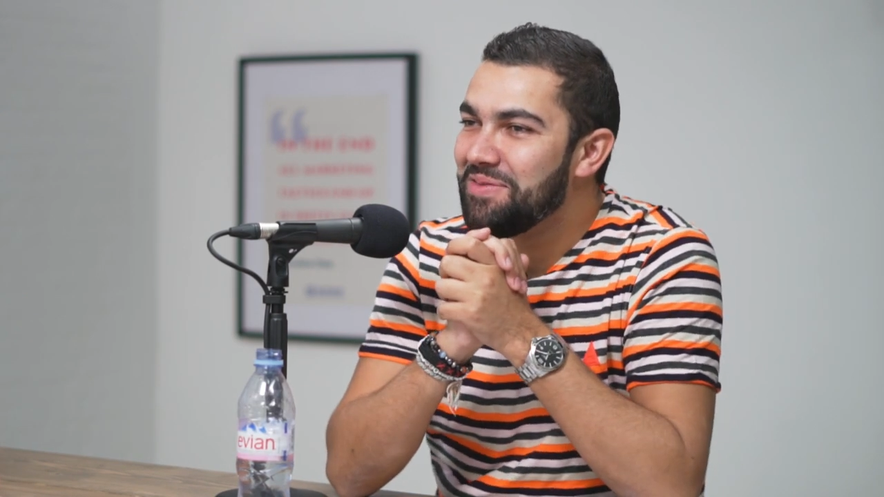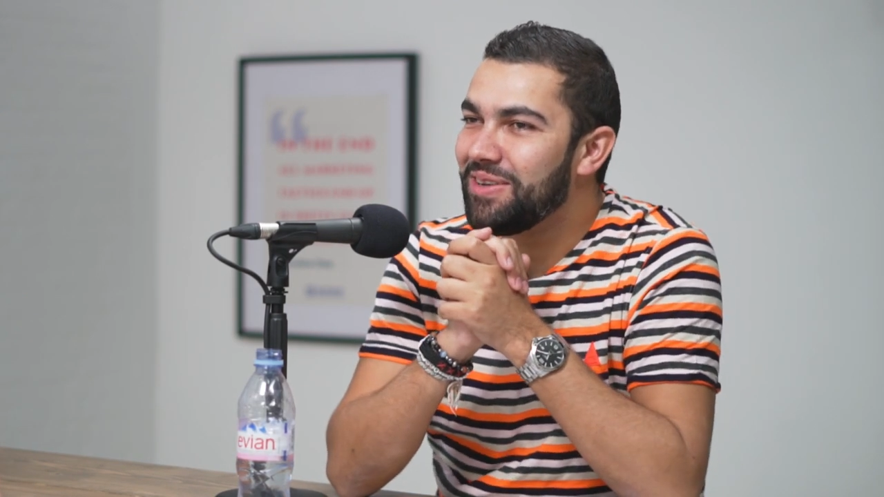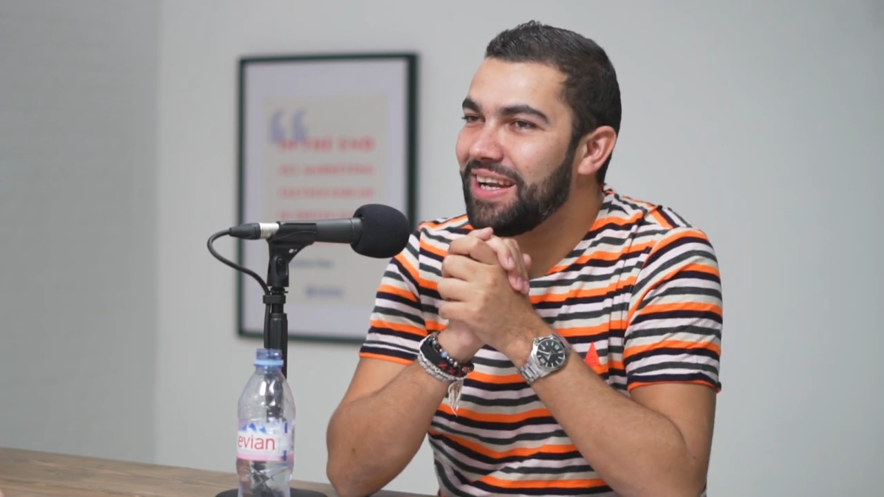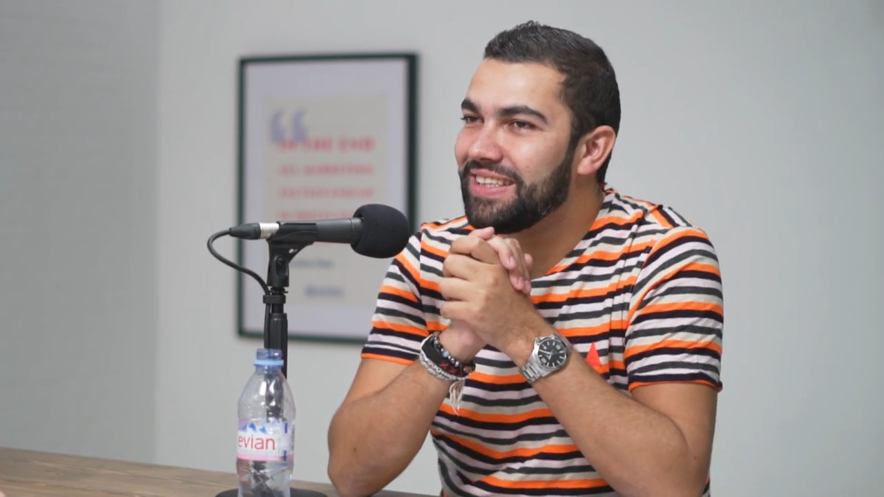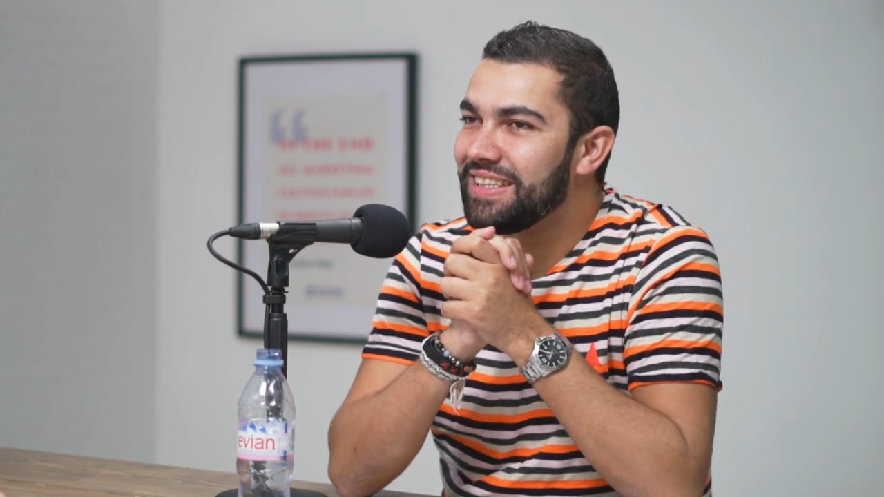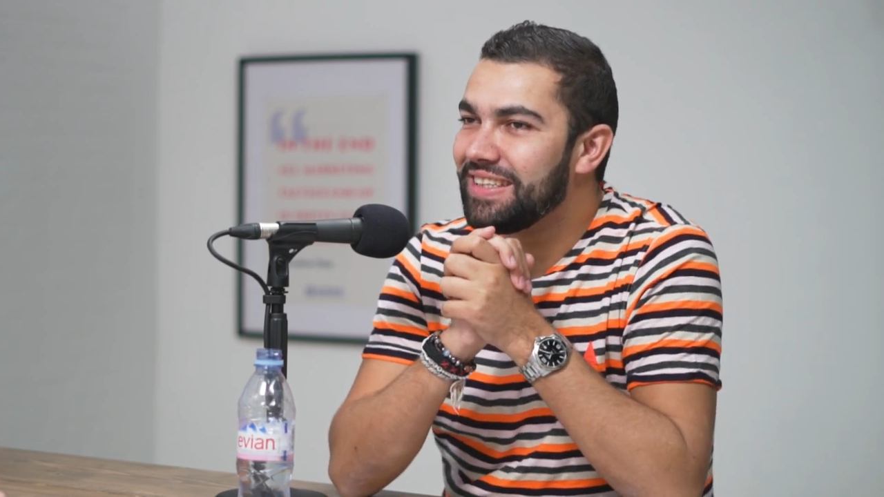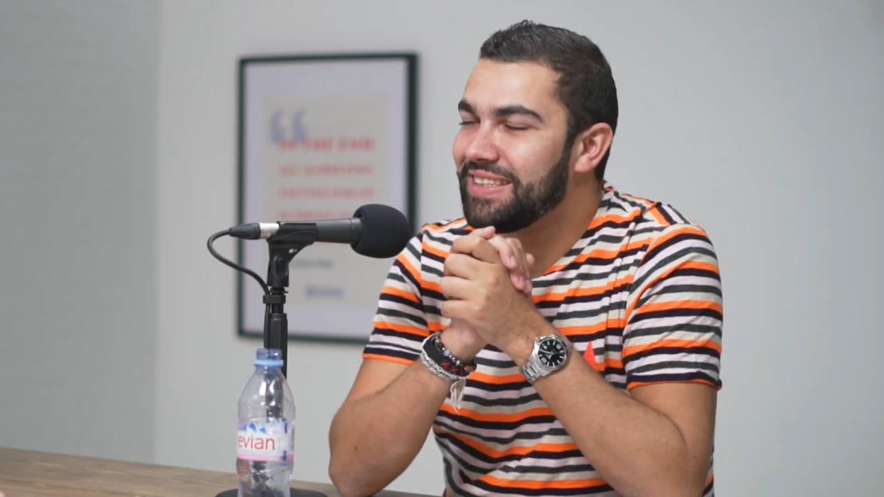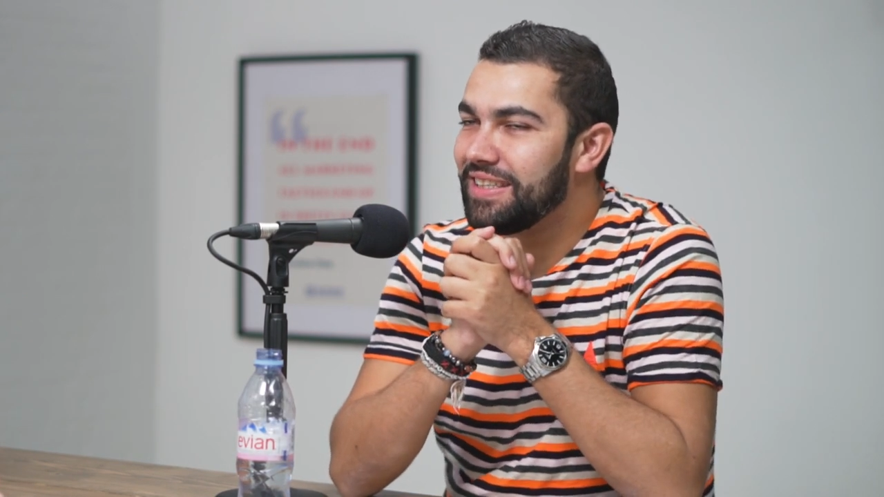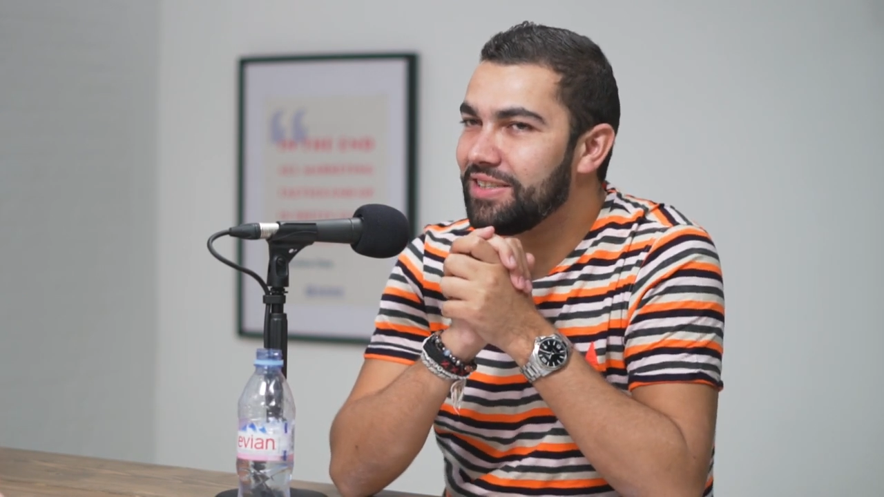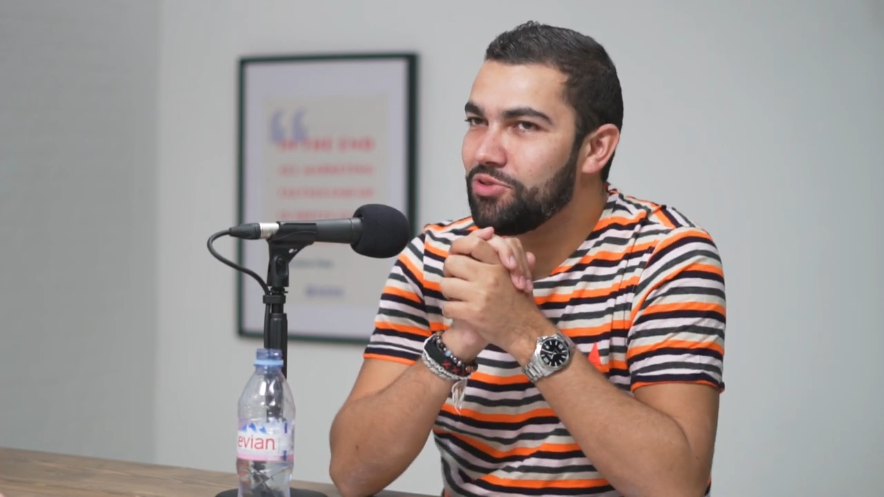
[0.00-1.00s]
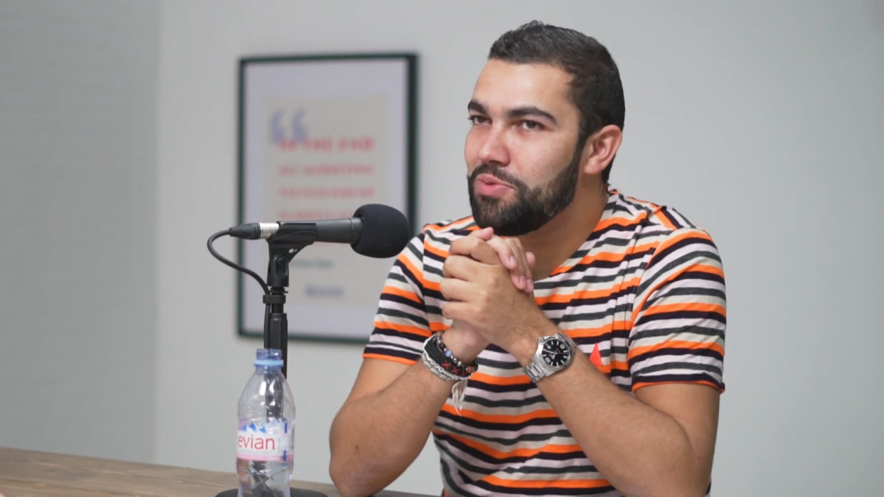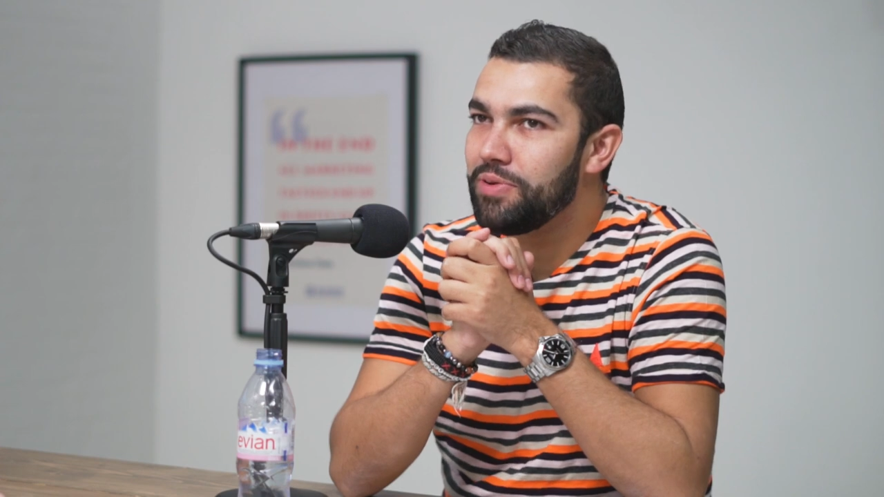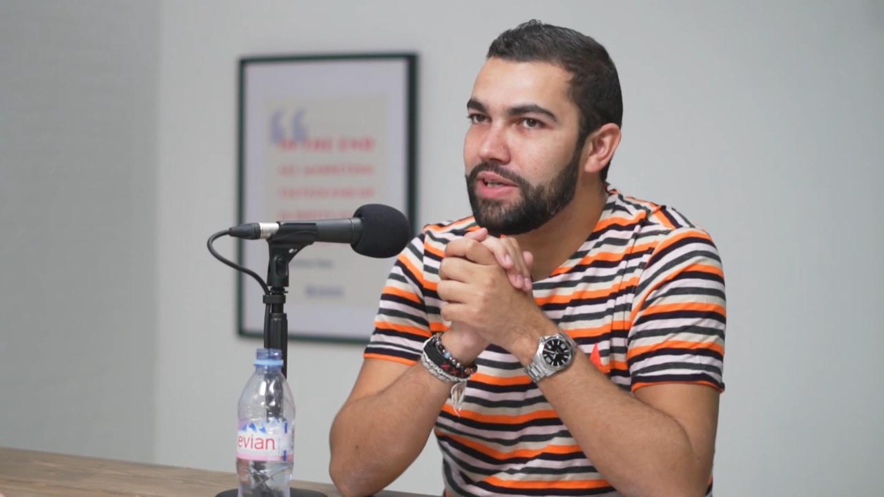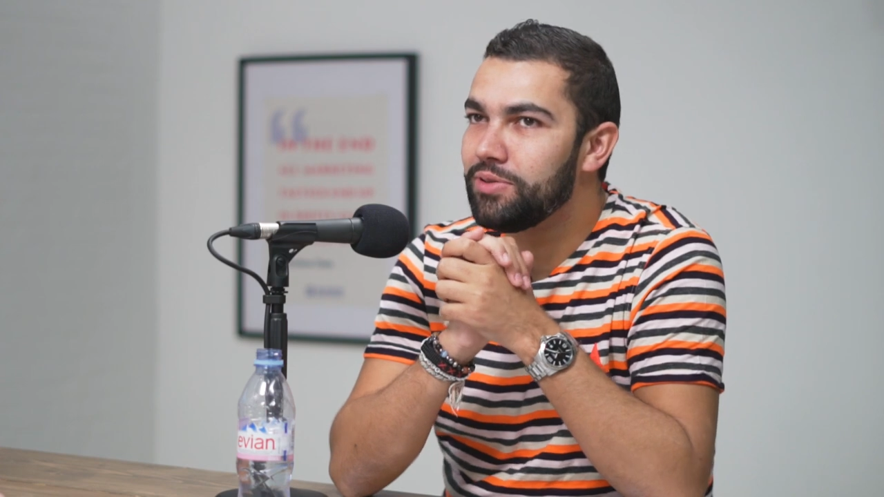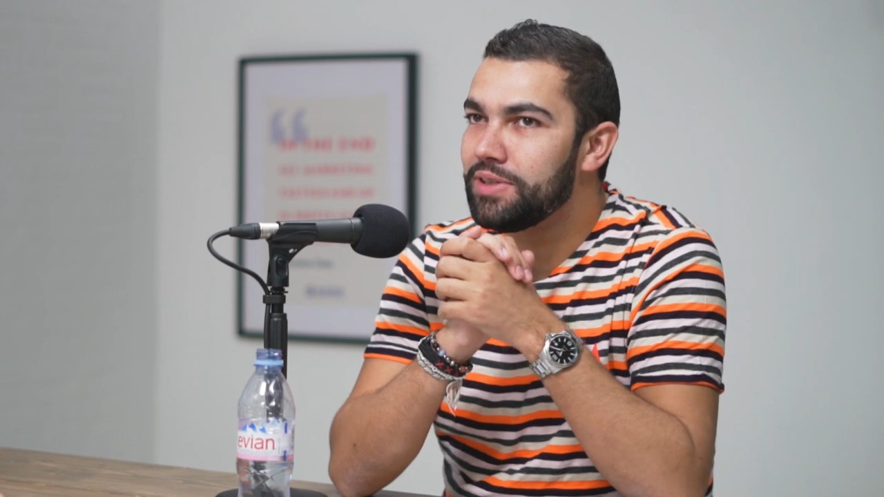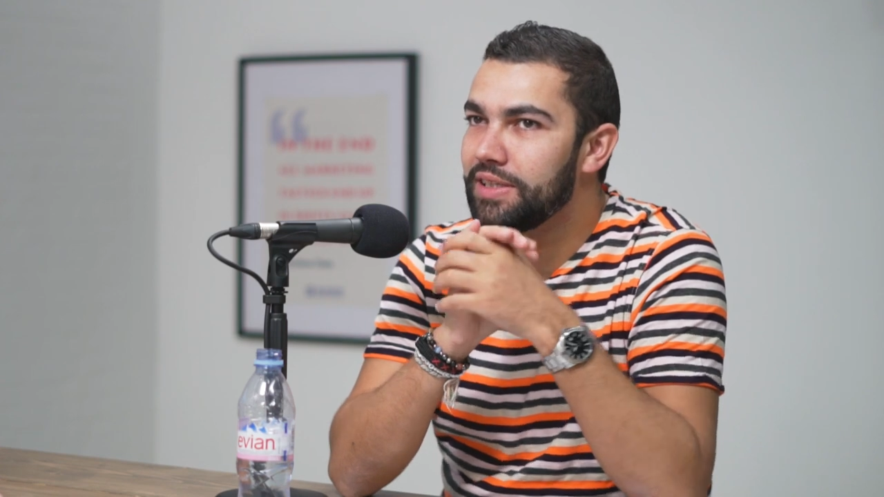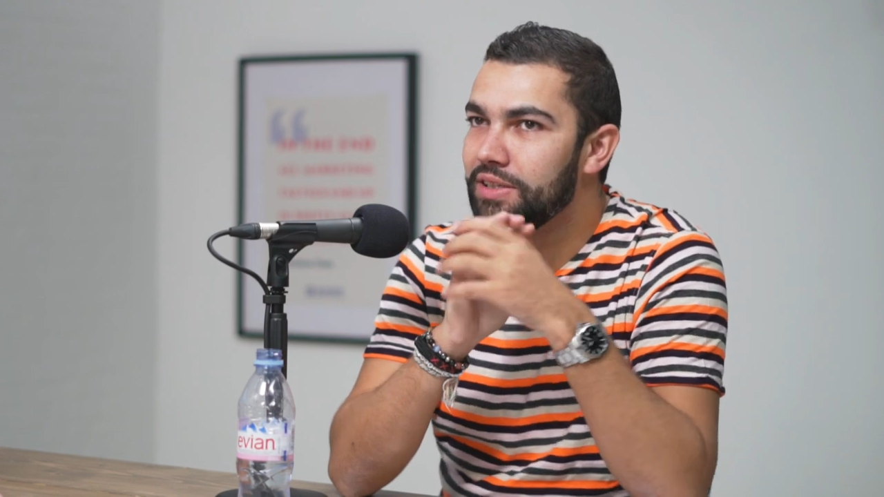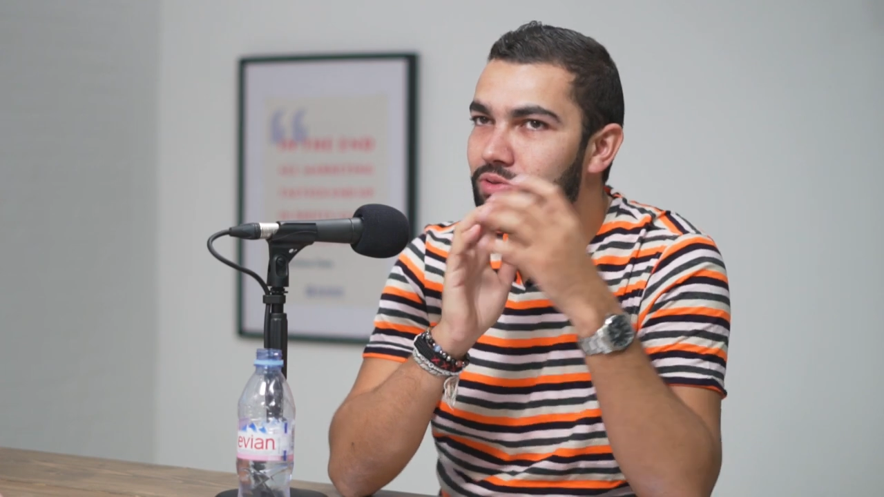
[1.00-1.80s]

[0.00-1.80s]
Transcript: but I think it's super interesting